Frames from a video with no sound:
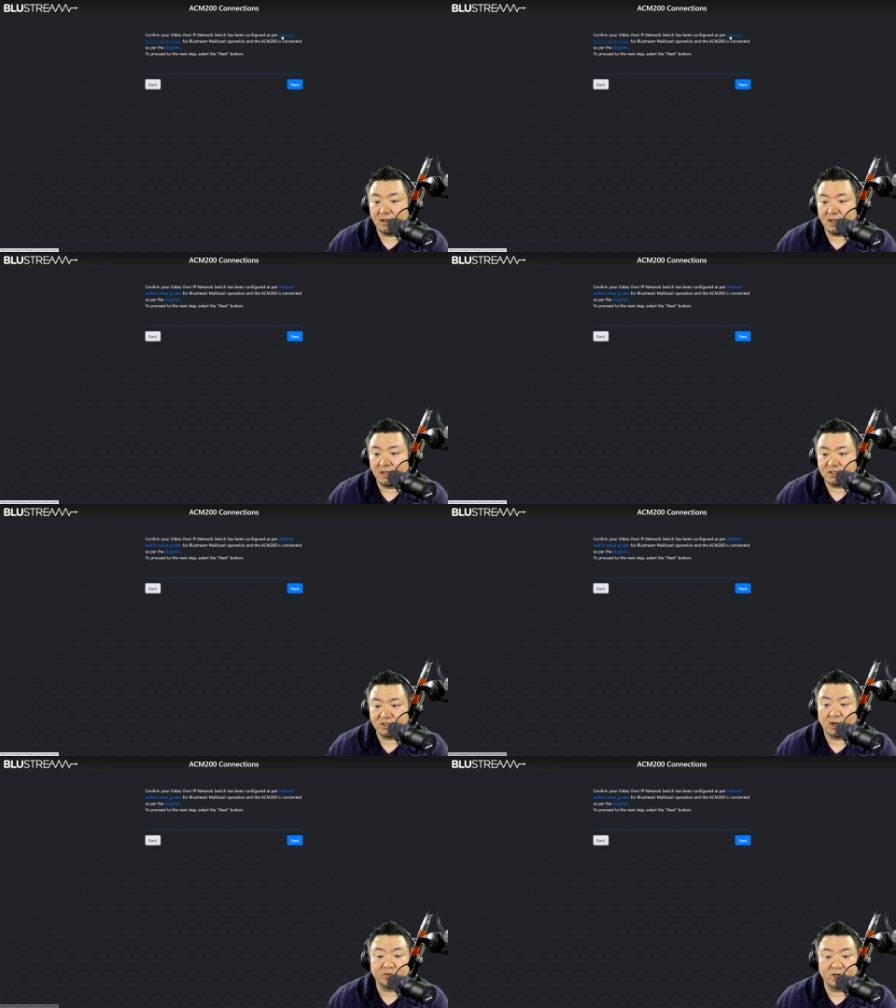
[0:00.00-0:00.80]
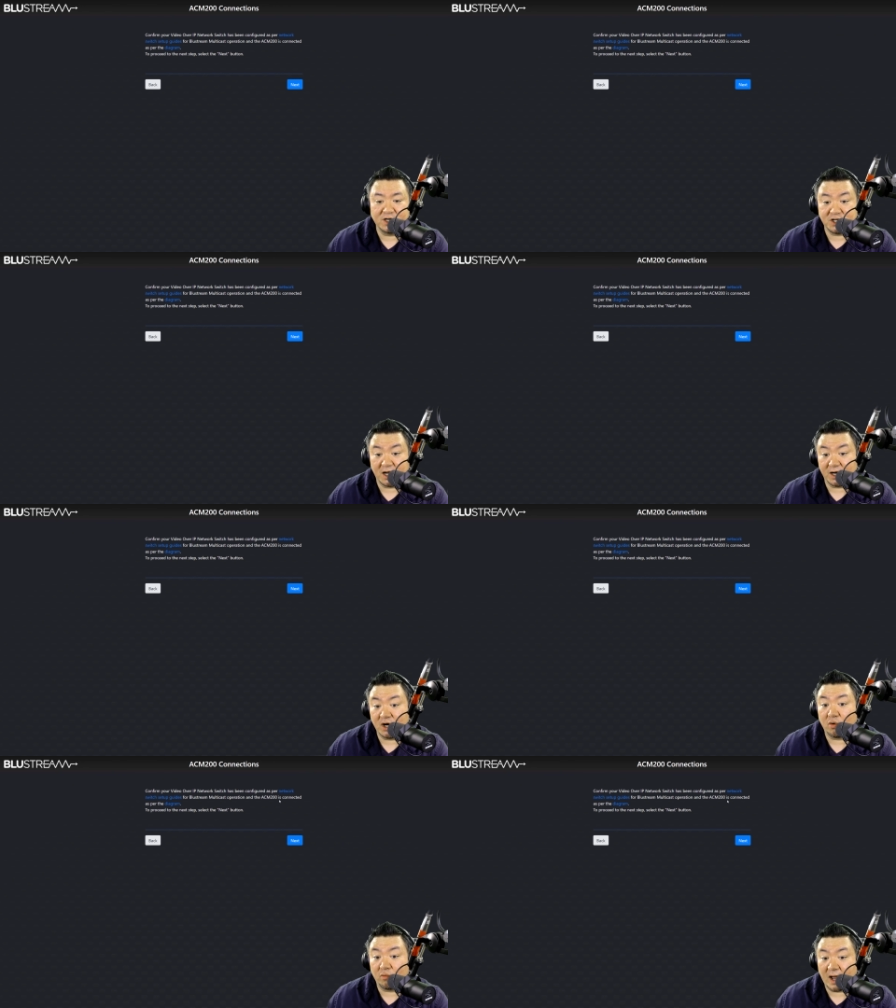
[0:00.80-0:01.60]
installed or initiated
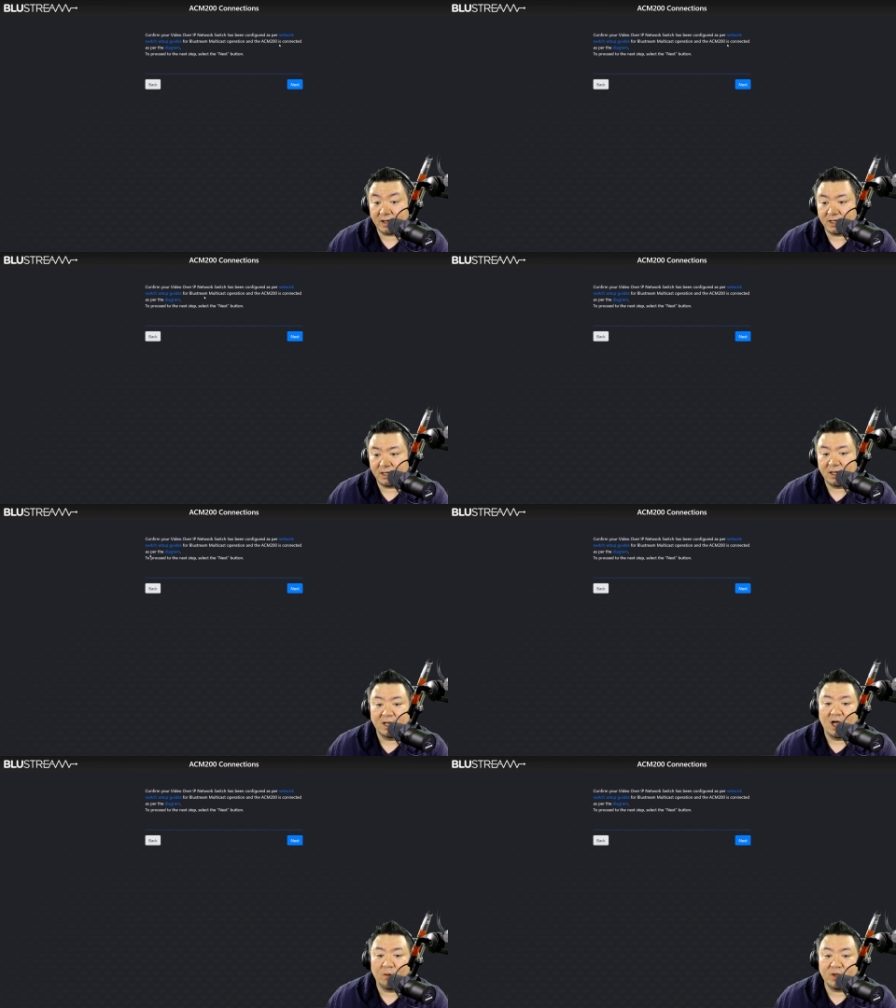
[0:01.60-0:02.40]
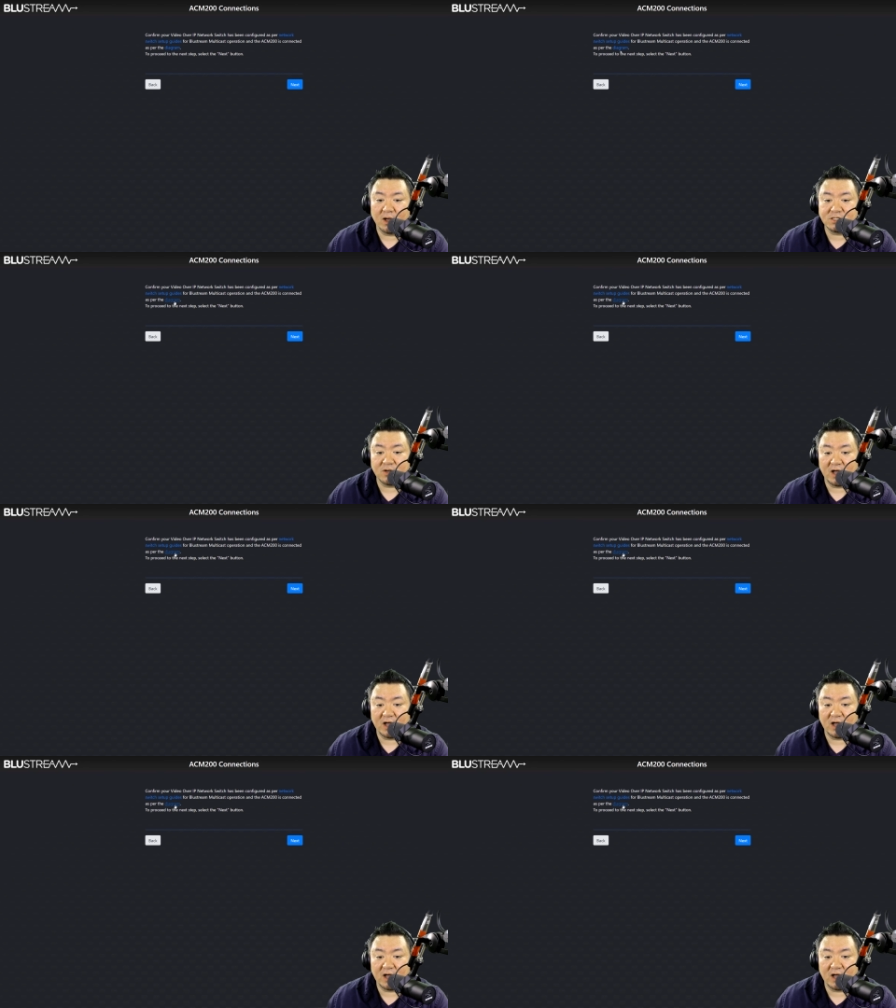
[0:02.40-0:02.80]
correctly. And we also have a